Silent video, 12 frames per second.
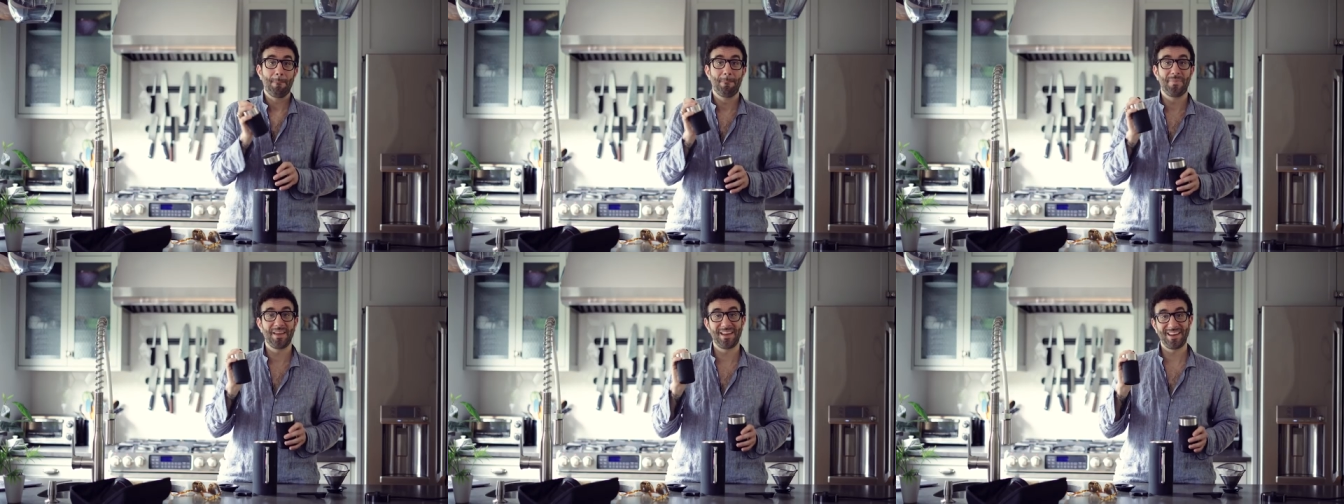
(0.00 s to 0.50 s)

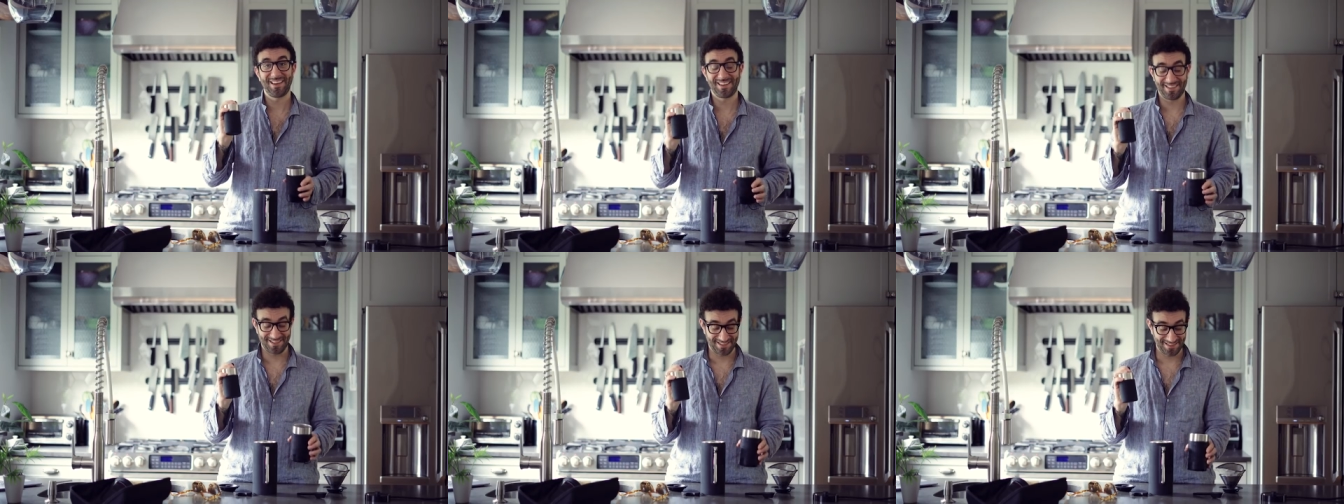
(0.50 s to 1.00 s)

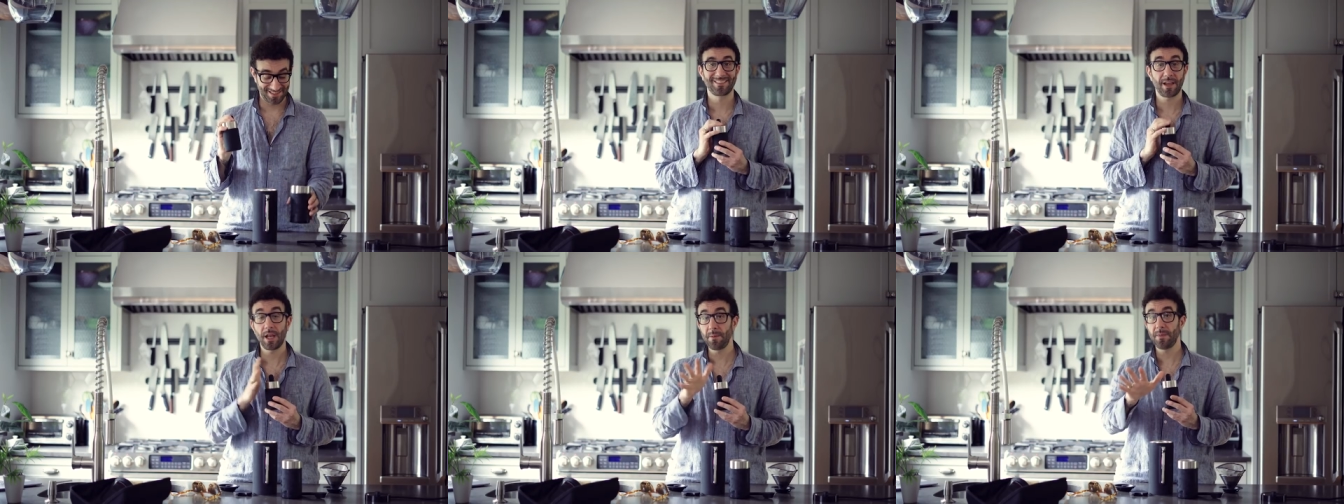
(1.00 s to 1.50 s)
beans.
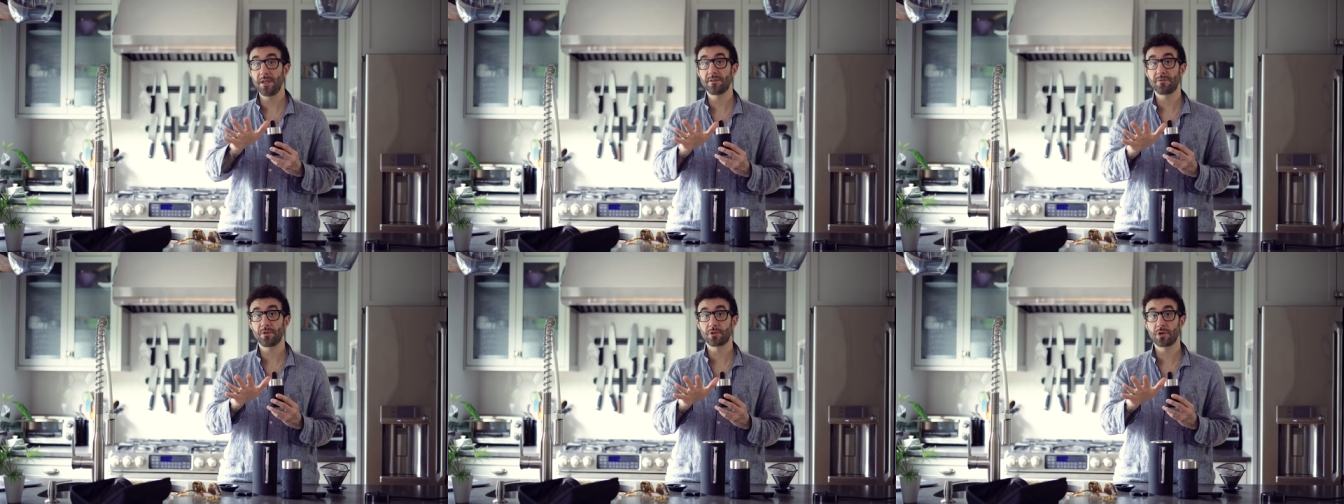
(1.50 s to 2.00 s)
Any beans
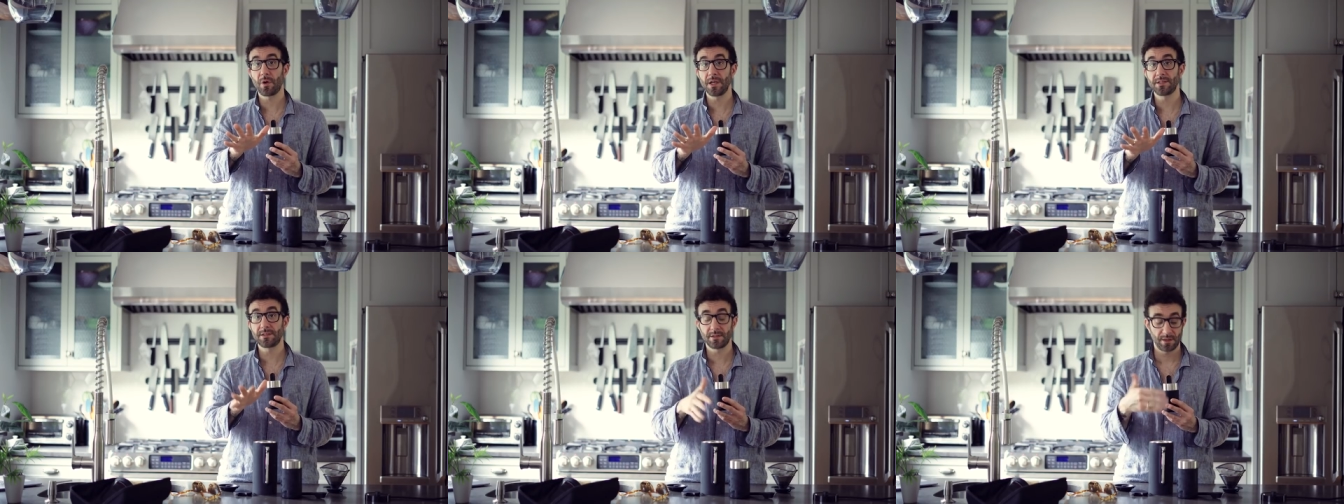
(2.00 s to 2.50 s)
of your
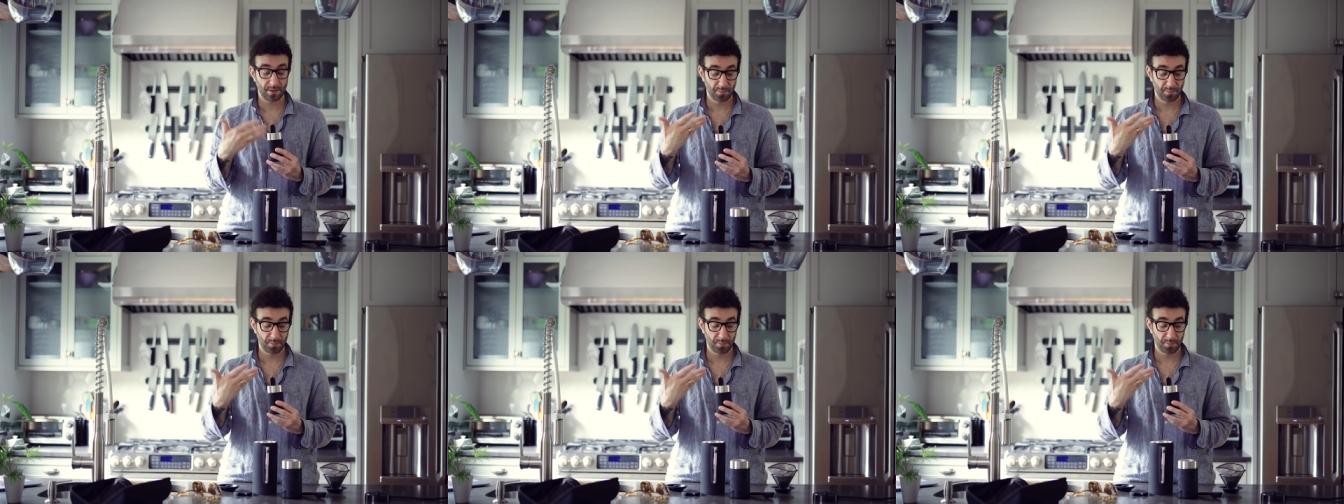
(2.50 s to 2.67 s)
choice.